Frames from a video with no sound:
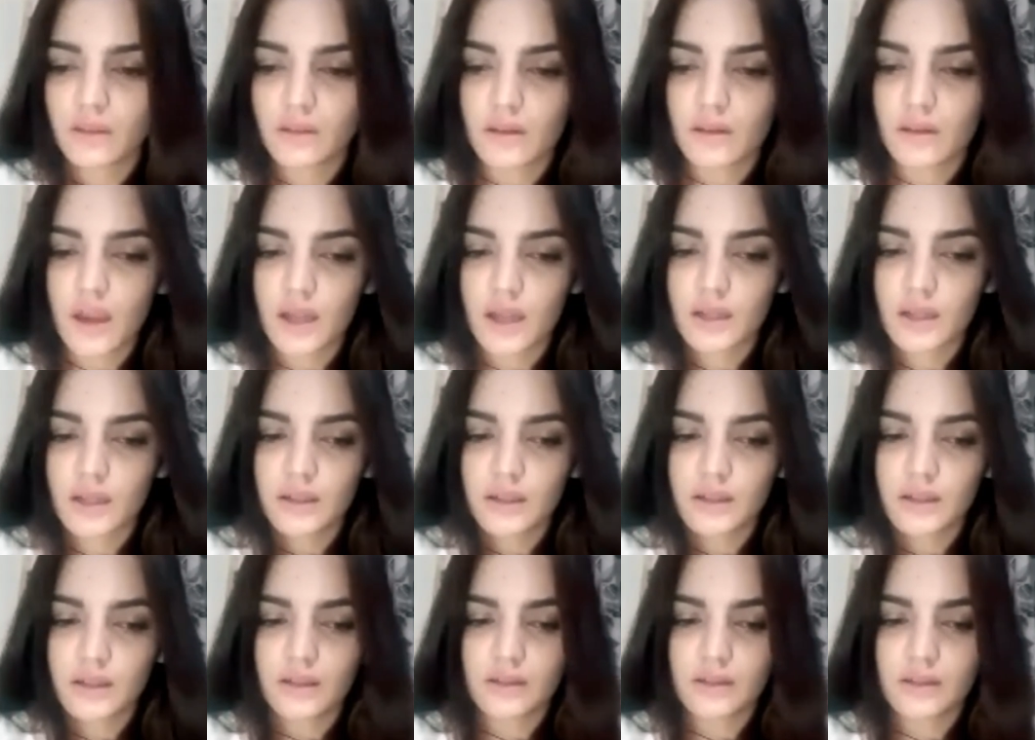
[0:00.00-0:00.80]

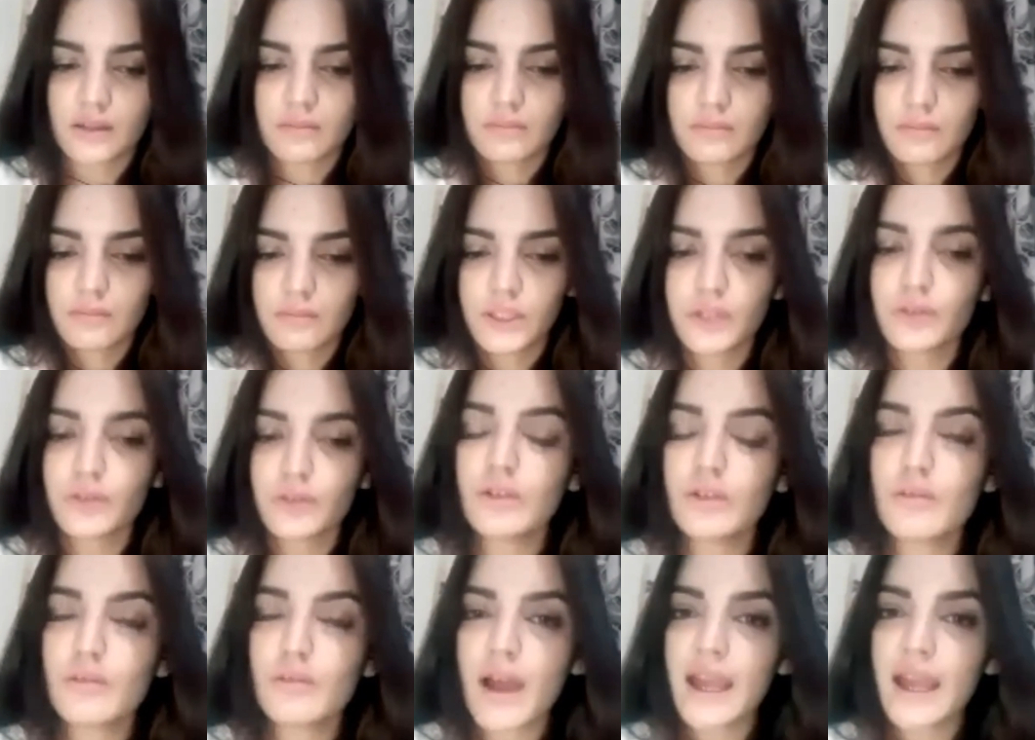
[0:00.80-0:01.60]
and
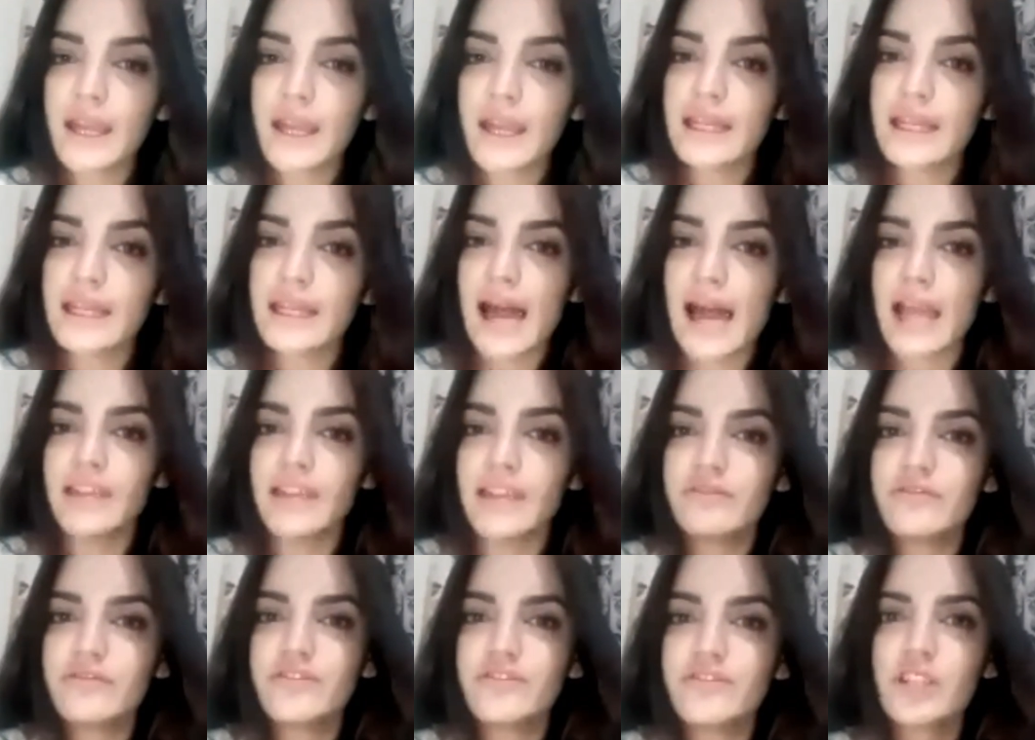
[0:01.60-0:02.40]
my life
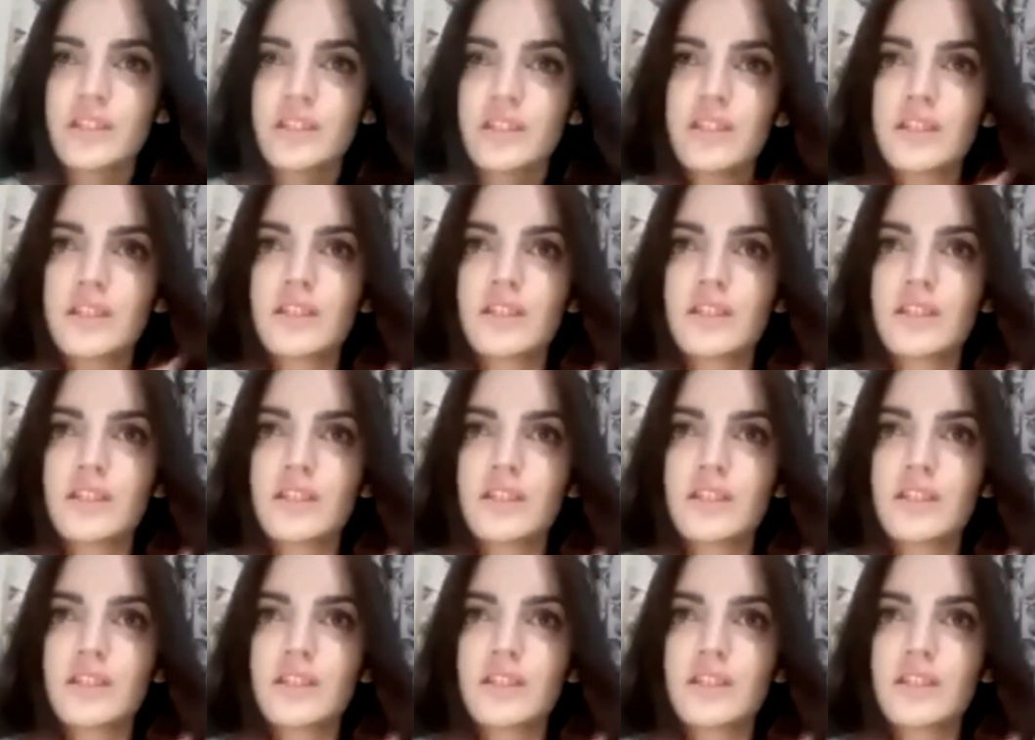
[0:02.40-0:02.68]
just